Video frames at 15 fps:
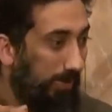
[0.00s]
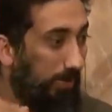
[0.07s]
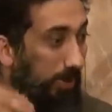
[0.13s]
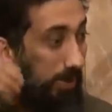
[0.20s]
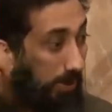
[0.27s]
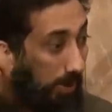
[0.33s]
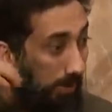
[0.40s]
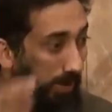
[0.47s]
We
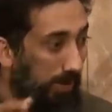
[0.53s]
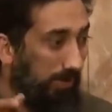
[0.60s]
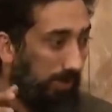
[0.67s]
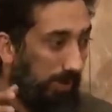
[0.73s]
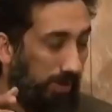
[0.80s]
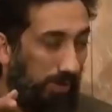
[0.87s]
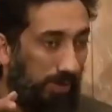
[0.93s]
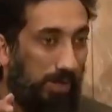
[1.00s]
don't
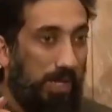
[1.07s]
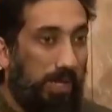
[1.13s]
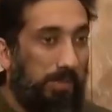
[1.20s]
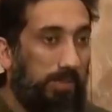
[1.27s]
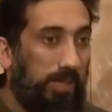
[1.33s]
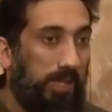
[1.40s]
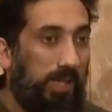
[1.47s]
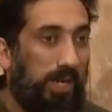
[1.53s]
even know.
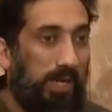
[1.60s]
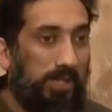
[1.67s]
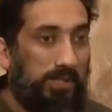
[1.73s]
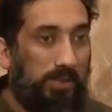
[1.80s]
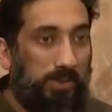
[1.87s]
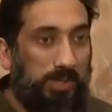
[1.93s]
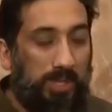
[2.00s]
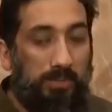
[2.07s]
May Allah
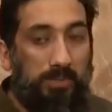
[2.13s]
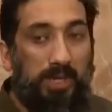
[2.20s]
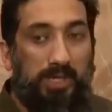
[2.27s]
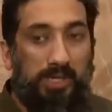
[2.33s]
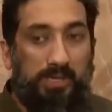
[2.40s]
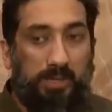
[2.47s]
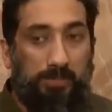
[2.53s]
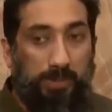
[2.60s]
Azza wa Jal make
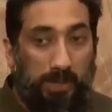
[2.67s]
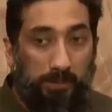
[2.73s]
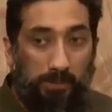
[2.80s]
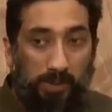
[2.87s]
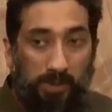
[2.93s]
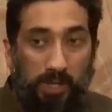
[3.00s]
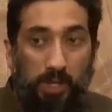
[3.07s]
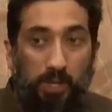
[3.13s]
us a
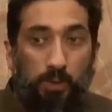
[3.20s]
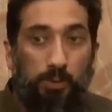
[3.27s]
people